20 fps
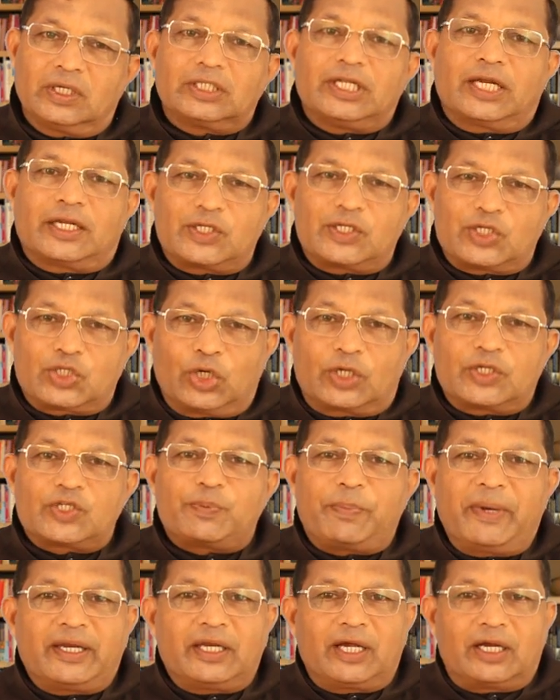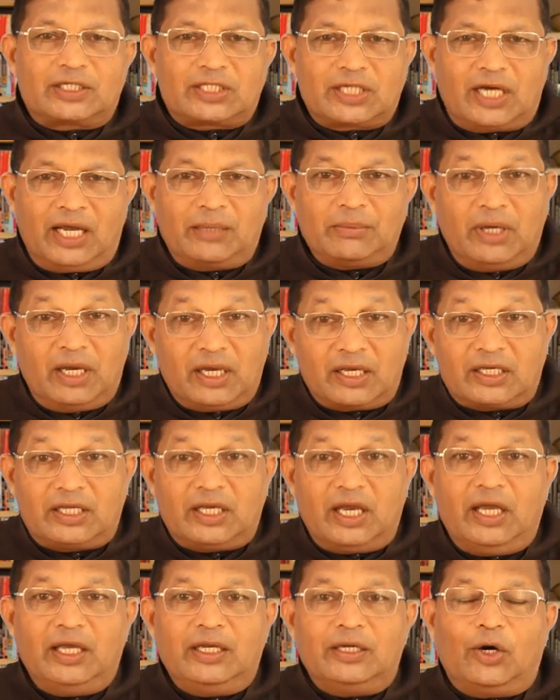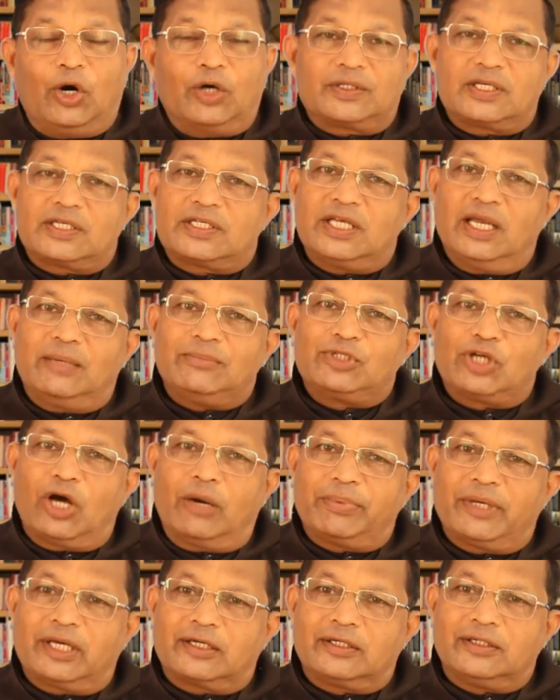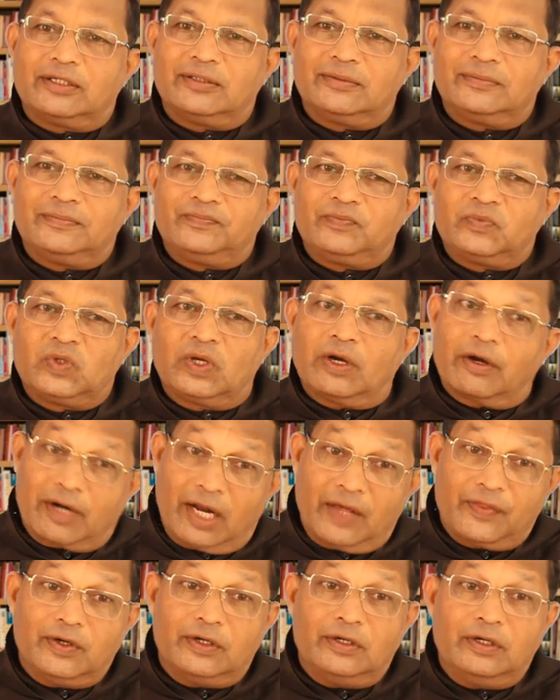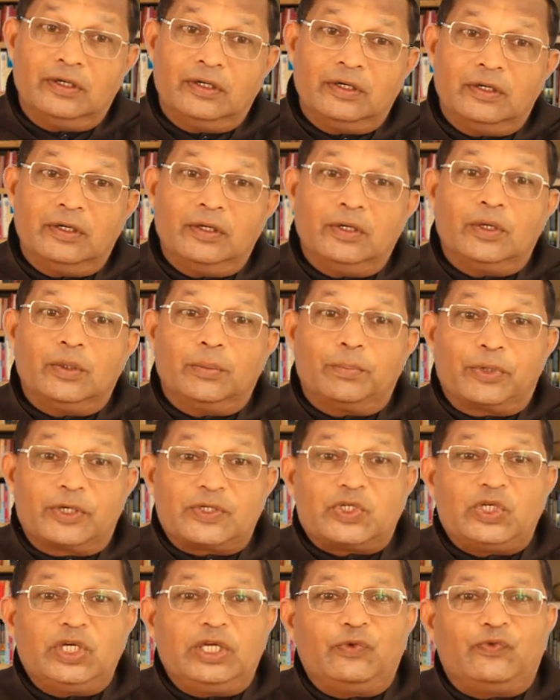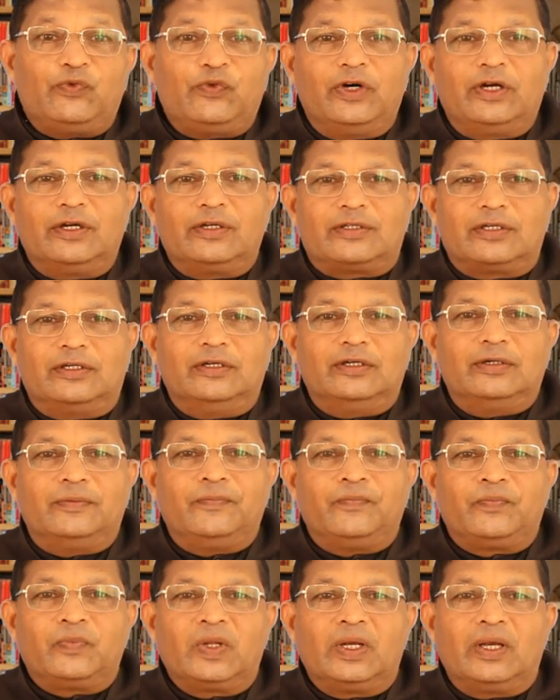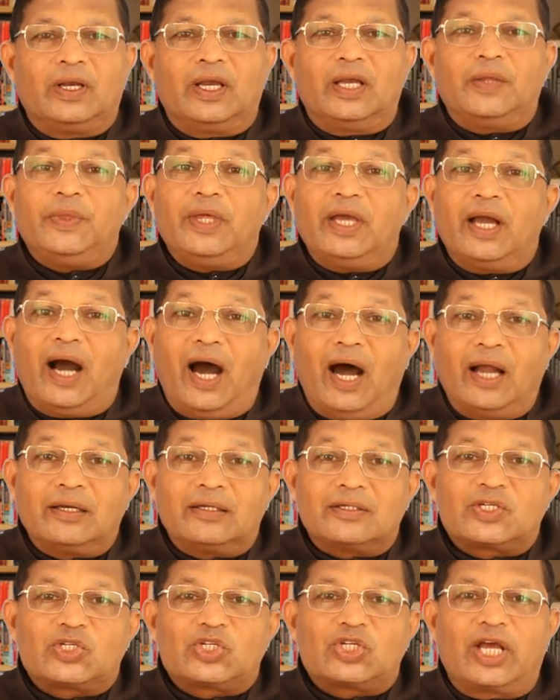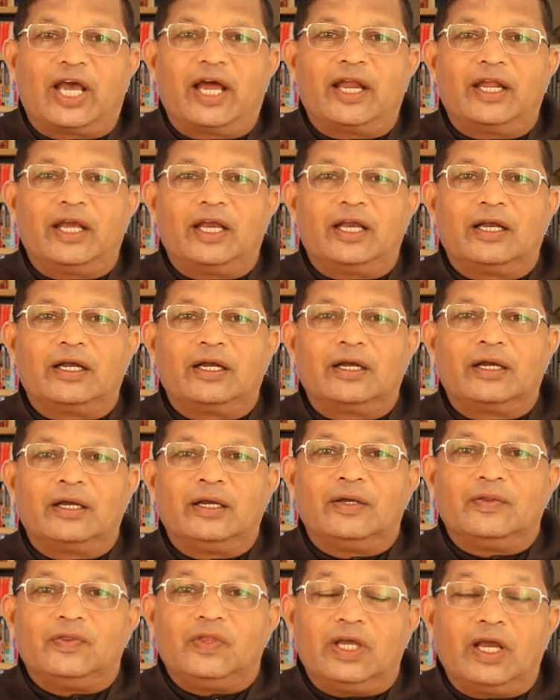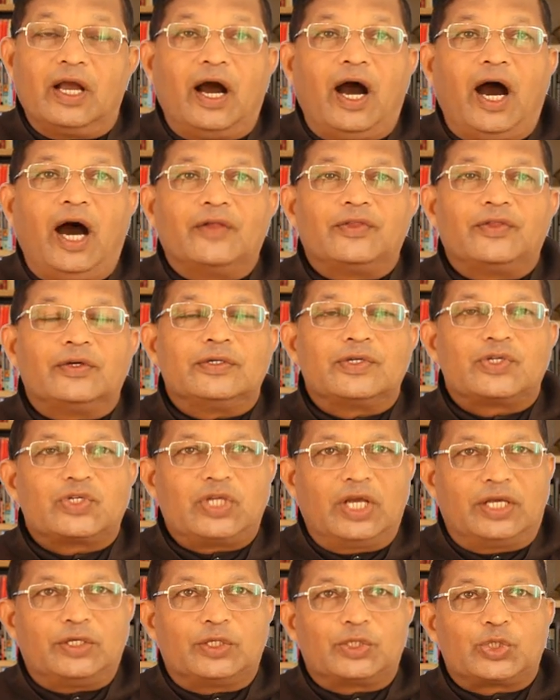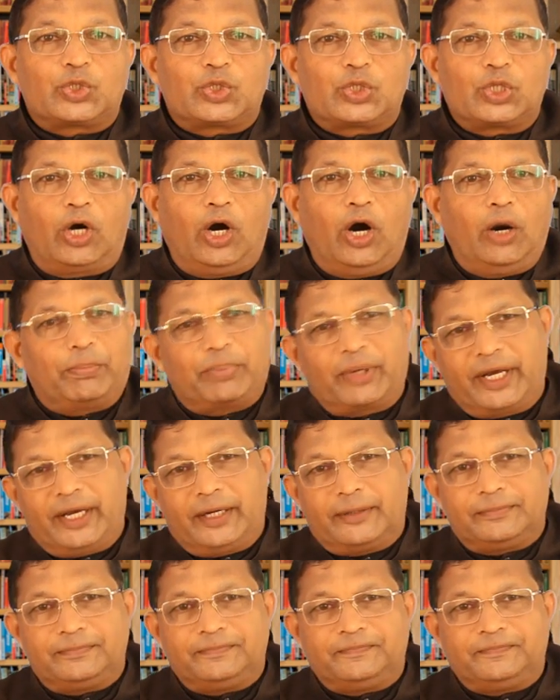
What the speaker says: Let us not spend our time again on the same topic. Rather, proceed further in the understanding the other stages of prayer.